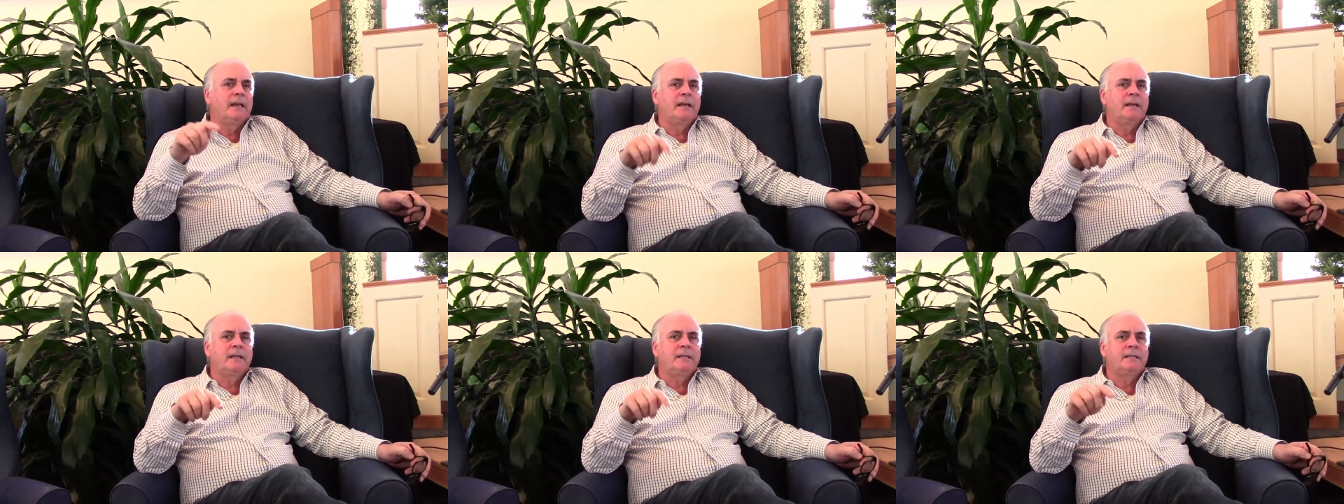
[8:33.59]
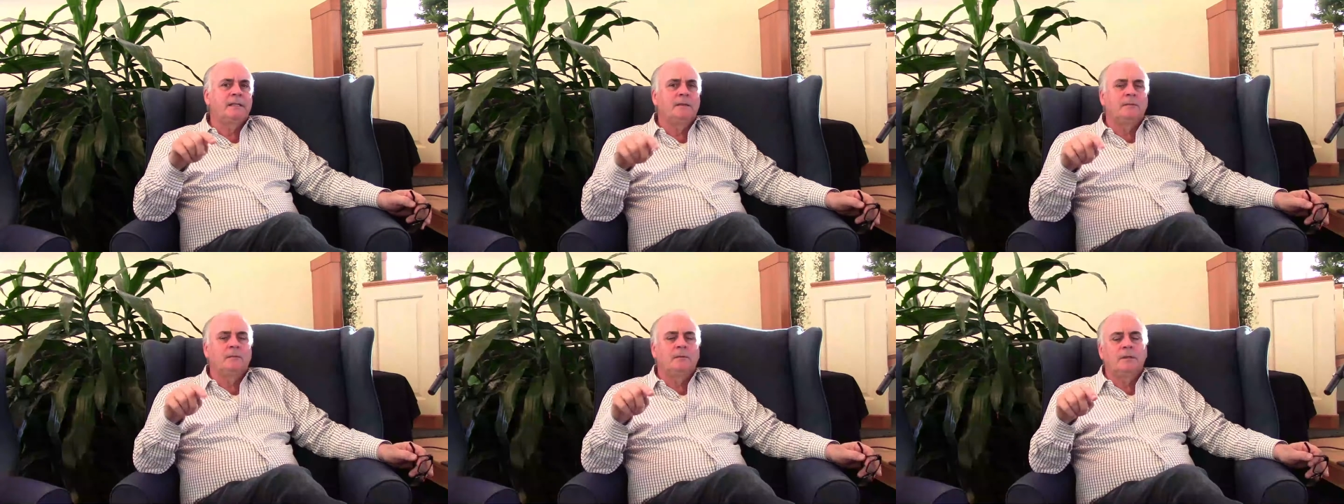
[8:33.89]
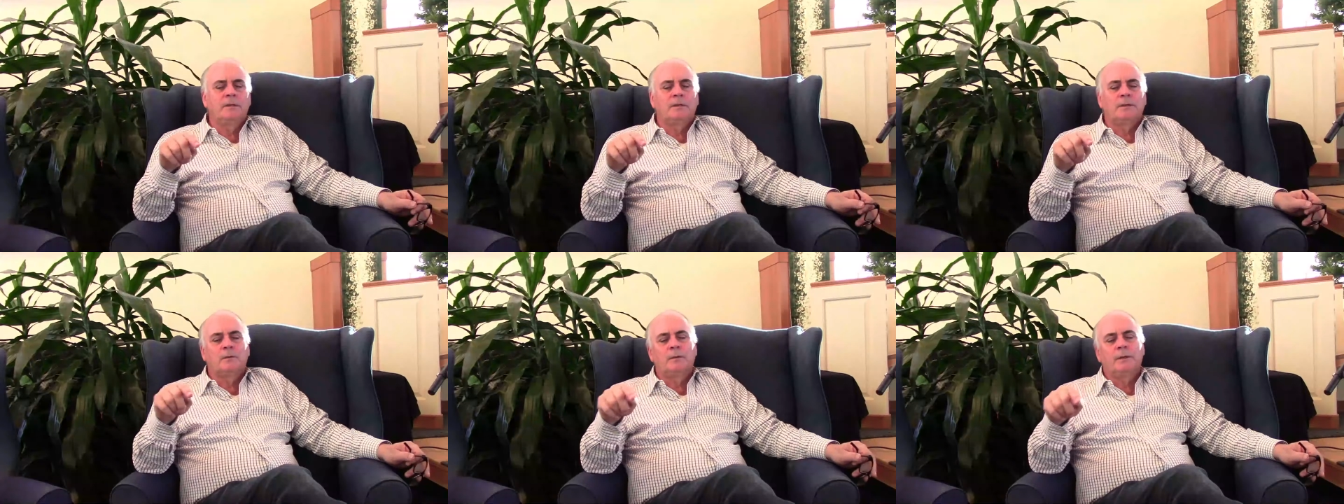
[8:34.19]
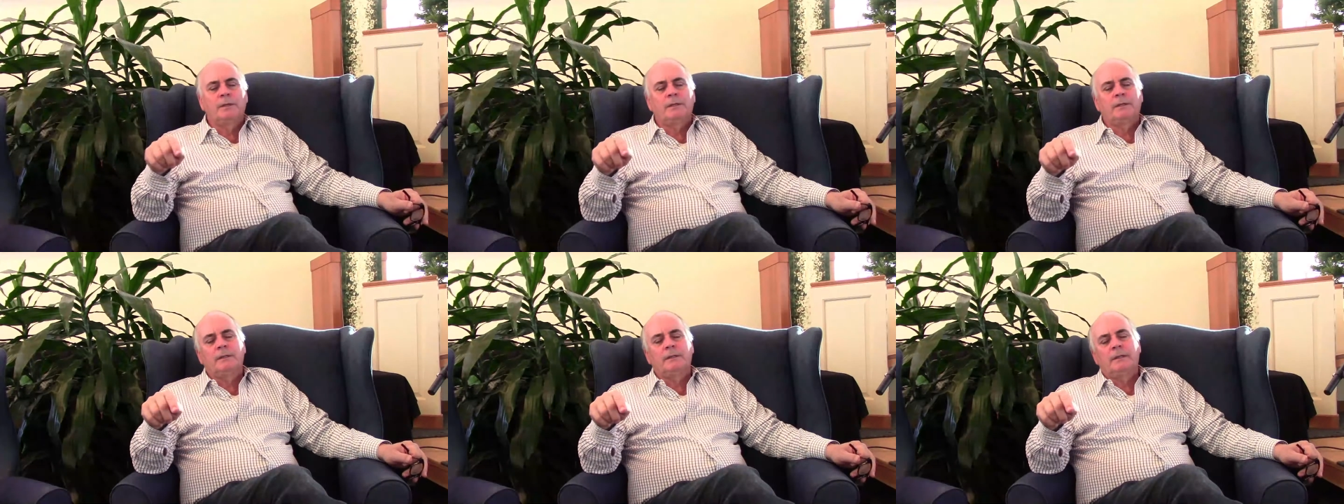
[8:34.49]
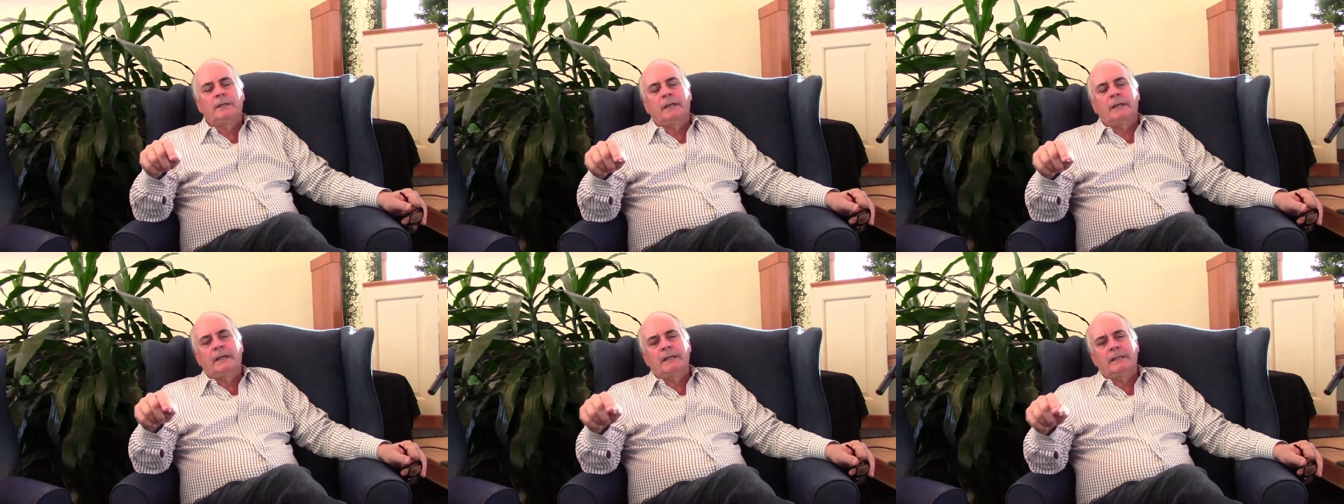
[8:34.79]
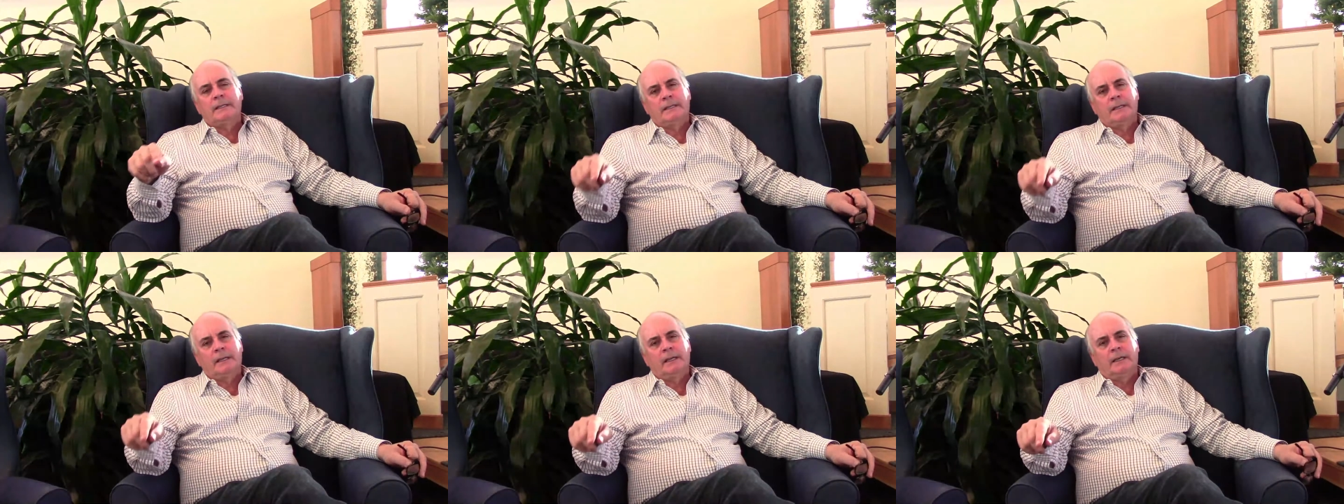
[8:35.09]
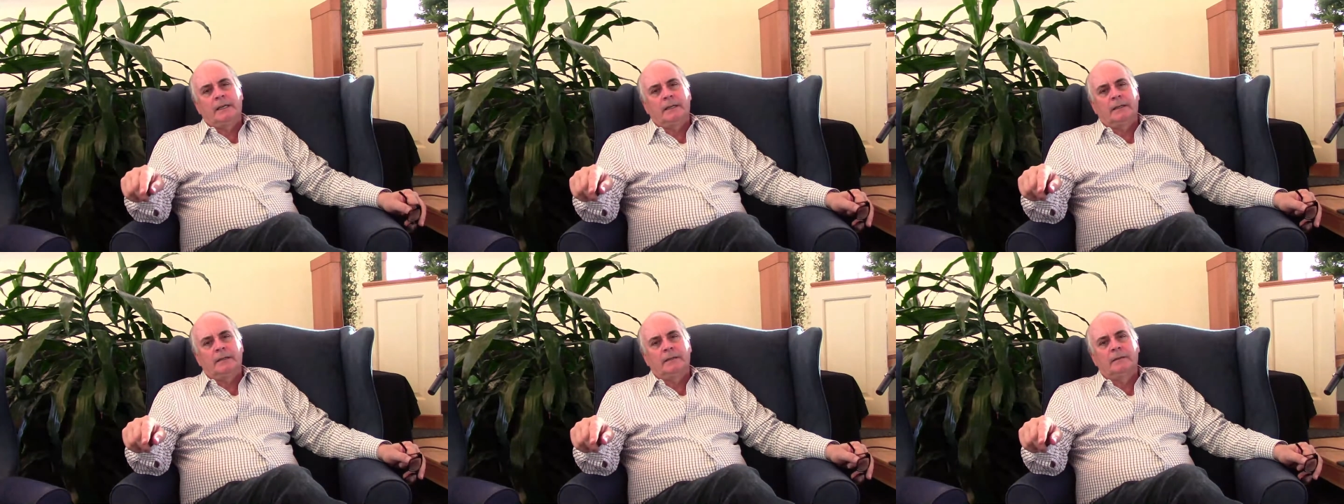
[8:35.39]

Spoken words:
"As it was written in Isaiah,